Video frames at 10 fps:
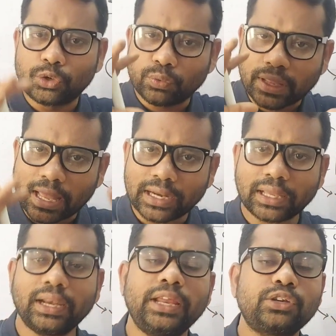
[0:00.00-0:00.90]
to
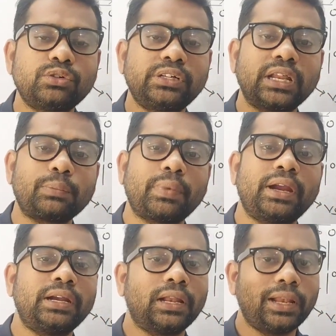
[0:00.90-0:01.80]
calculate, to
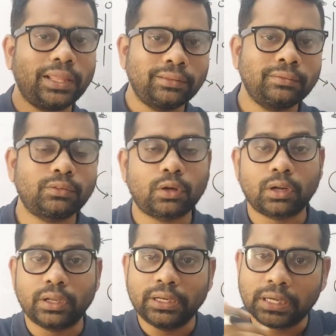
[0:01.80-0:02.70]
determine the length
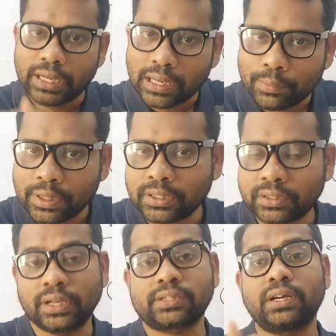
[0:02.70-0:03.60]
or inner
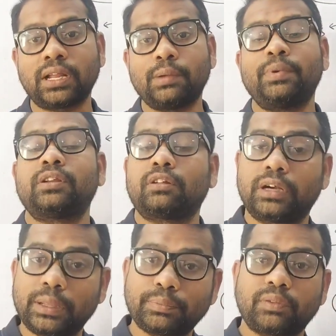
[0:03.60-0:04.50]
diameter or external diameter
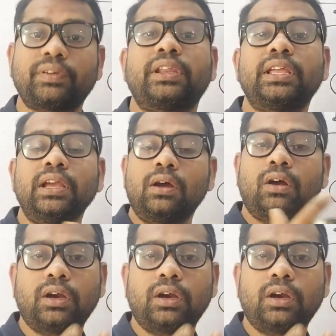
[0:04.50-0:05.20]
or depth of any